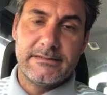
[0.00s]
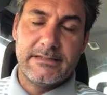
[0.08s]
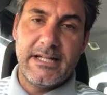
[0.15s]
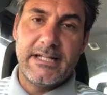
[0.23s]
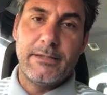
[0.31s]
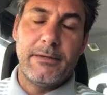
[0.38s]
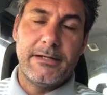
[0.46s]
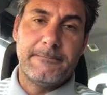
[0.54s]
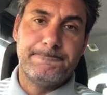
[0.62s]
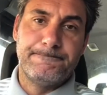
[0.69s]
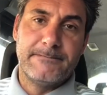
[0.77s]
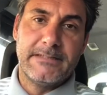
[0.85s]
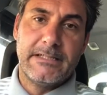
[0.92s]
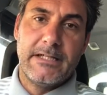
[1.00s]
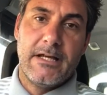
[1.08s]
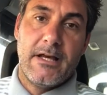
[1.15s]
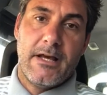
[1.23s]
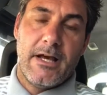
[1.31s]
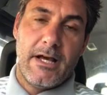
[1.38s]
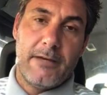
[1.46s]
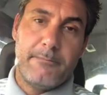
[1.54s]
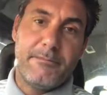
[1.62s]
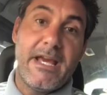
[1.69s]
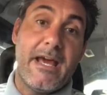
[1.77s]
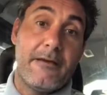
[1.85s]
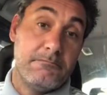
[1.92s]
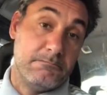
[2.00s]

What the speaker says: Anyway, yeah,